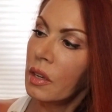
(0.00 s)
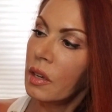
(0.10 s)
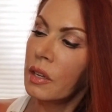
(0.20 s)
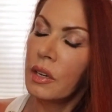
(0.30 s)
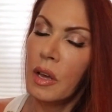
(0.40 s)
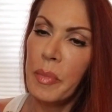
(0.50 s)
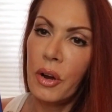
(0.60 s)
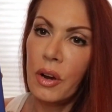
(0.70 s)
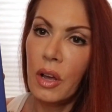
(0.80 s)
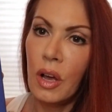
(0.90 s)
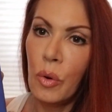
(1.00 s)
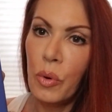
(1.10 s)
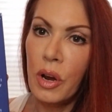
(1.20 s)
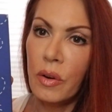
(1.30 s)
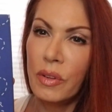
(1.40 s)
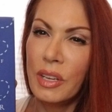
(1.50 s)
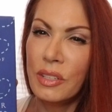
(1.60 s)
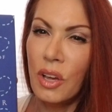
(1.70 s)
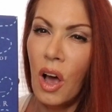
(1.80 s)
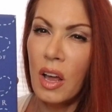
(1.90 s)
in America, we aren't really
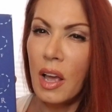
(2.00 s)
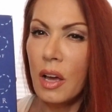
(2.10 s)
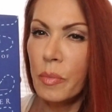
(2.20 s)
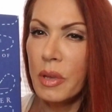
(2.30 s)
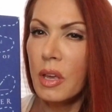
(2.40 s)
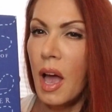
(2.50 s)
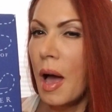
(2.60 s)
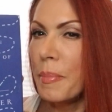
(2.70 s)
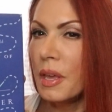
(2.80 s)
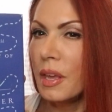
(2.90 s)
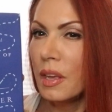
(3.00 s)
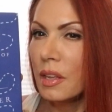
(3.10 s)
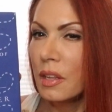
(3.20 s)
taught how to be happy.